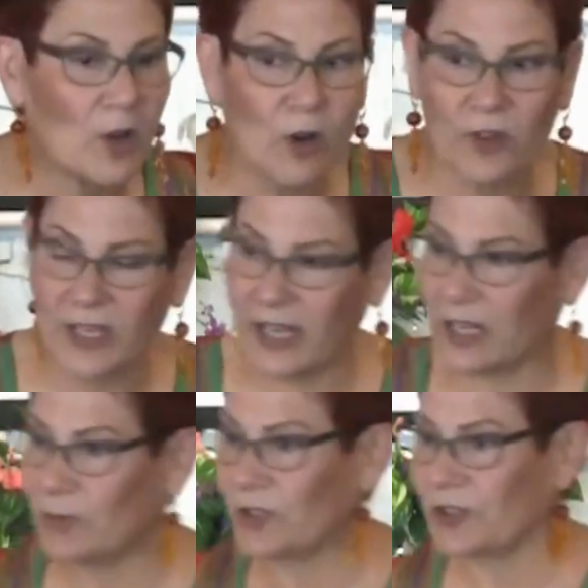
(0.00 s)
all the
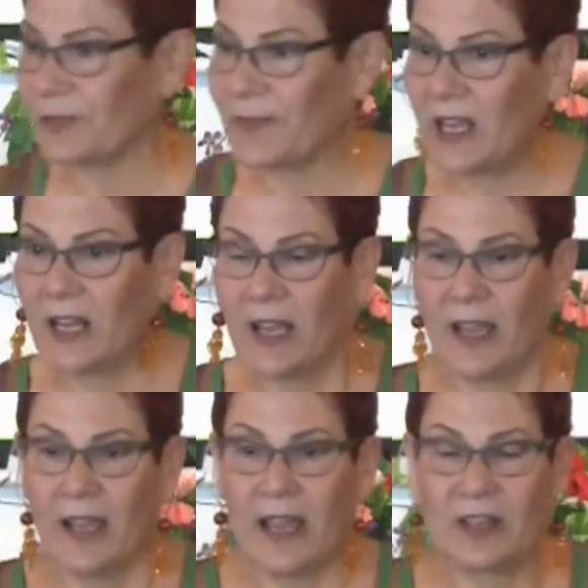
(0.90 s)
animals,
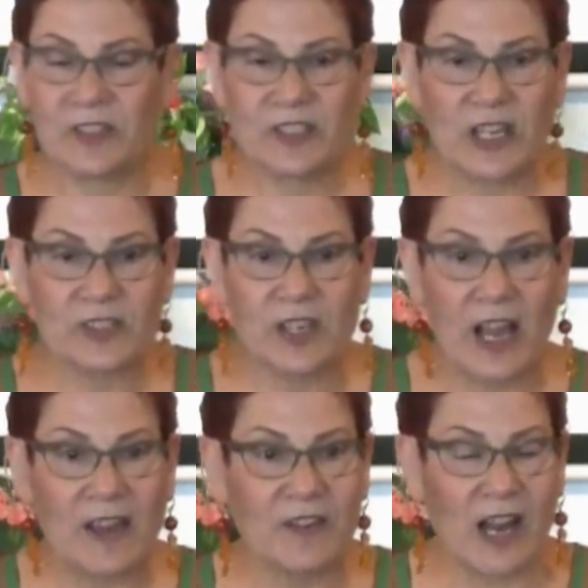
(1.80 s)
and says,
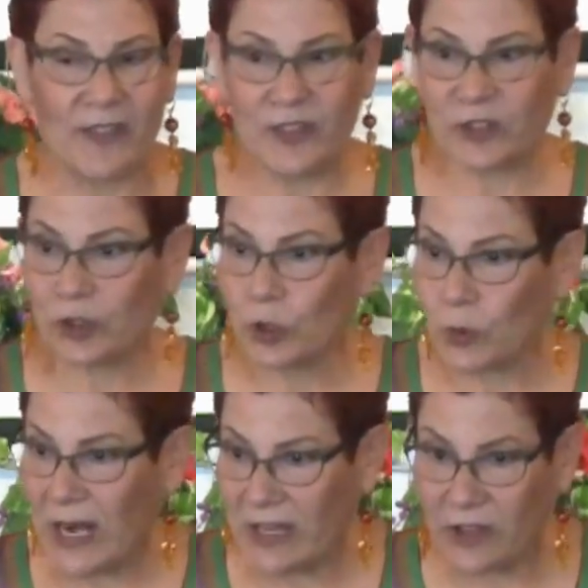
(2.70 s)
I've got this
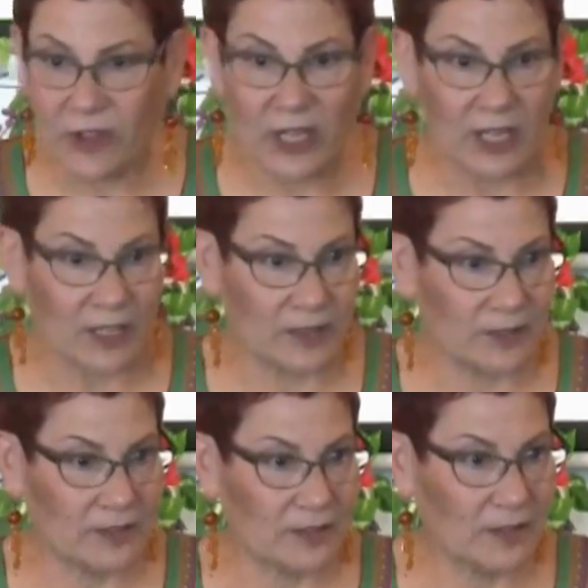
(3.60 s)
great thing
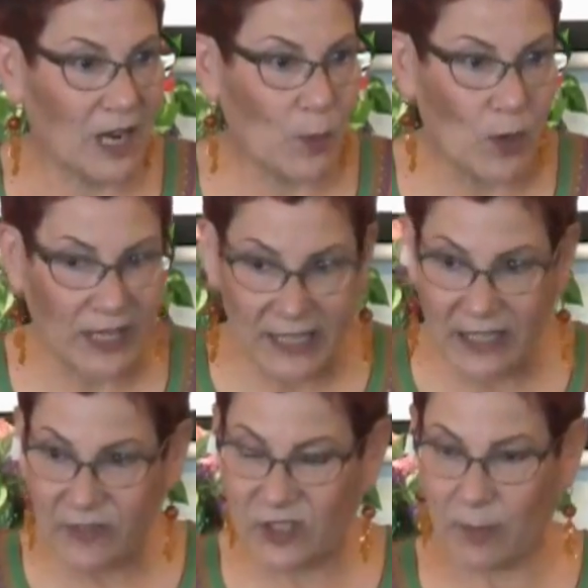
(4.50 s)
I want to
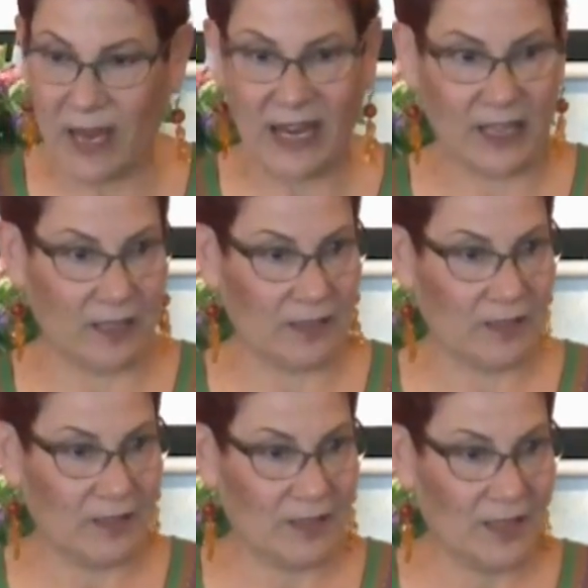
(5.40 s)
give to man.
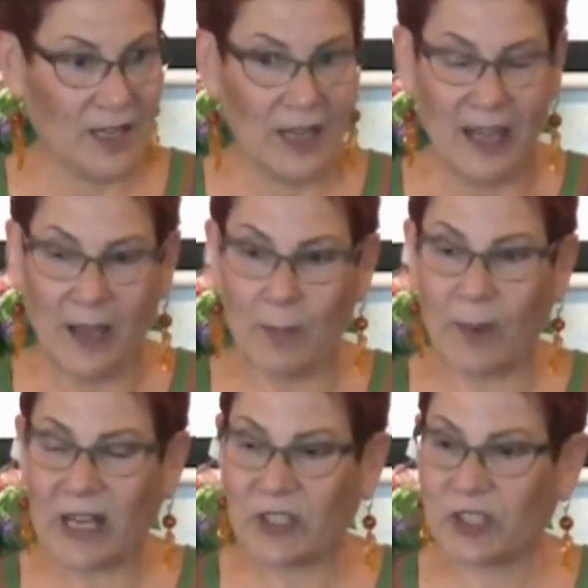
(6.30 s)

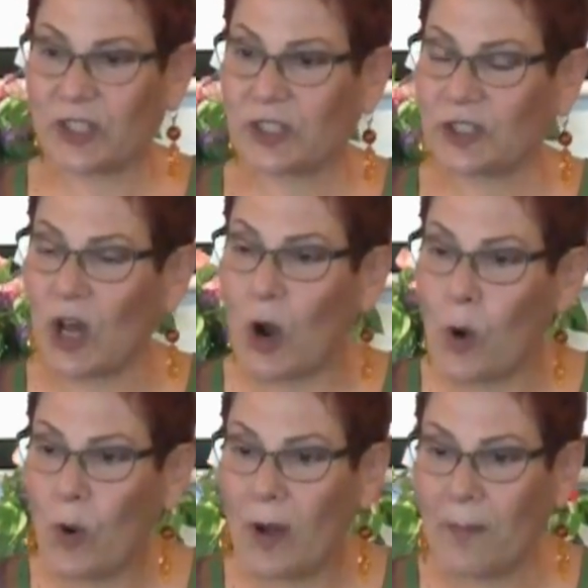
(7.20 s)
But it's
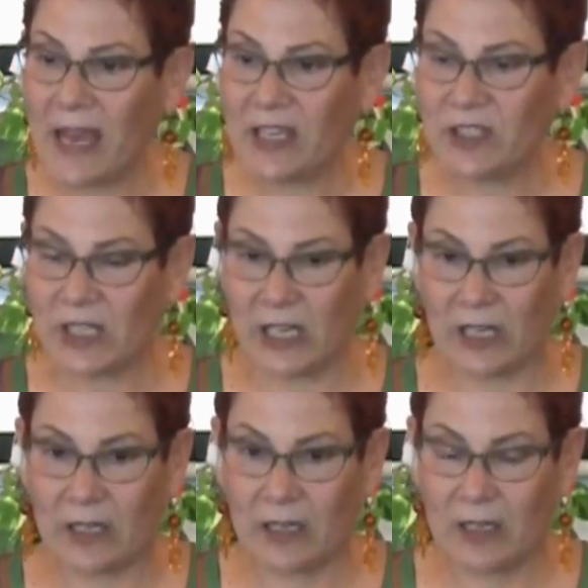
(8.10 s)
so
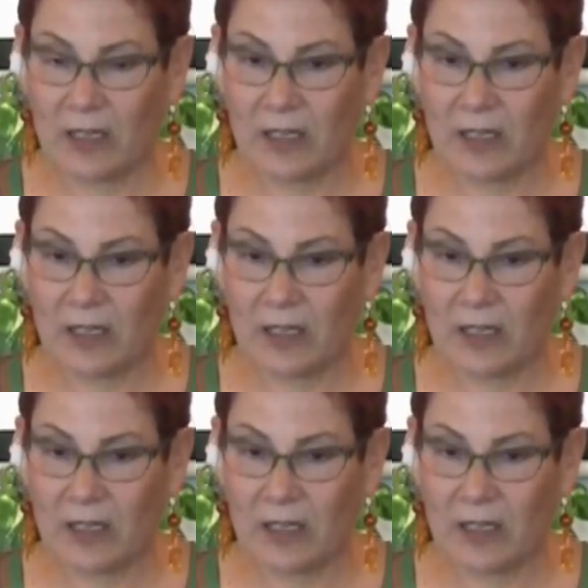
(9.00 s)
amazing,